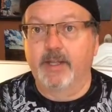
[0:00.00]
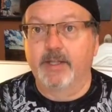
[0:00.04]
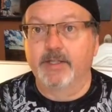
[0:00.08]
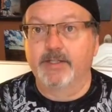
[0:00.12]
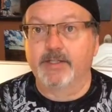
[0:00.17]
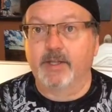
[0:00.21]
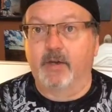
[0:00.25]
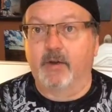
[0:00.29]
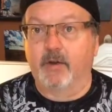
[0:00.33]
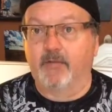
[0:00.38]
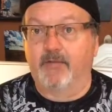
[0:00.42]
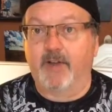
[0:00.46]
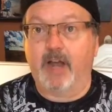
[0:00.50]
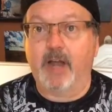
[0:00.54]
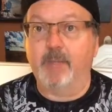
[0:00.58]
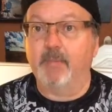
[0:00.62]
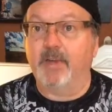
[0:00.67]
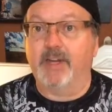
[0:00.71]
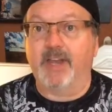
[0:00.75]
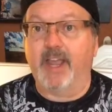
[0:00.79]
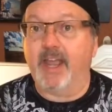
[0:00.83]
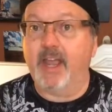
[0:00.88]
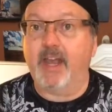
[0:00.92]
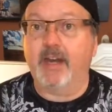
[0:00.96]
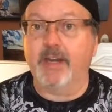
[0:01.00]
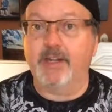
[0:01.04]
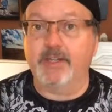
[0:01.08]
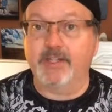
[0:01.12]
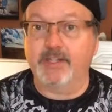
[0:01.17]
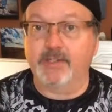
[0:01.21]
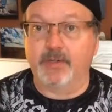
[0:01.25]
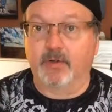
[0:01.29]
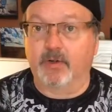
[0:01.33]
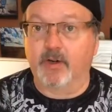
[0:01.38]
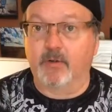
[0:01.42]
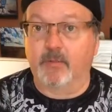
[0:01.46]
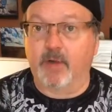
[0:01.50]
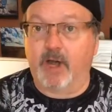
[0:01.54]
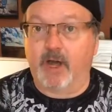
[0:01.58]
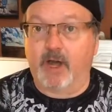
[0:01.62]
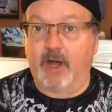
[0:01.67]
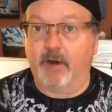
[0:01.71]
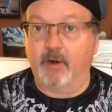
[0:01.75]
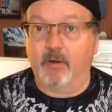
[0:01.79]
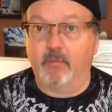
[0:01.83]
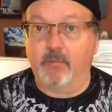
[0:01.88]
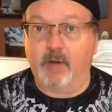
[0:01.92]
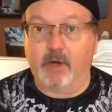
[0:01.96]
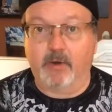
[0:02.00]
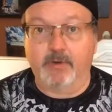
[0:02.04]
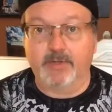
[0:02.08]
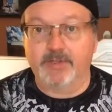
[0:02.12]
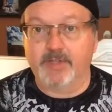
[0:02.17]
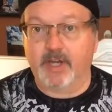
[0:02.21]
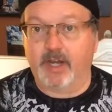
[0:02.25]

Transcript: So if I'm in any sort of auto mode,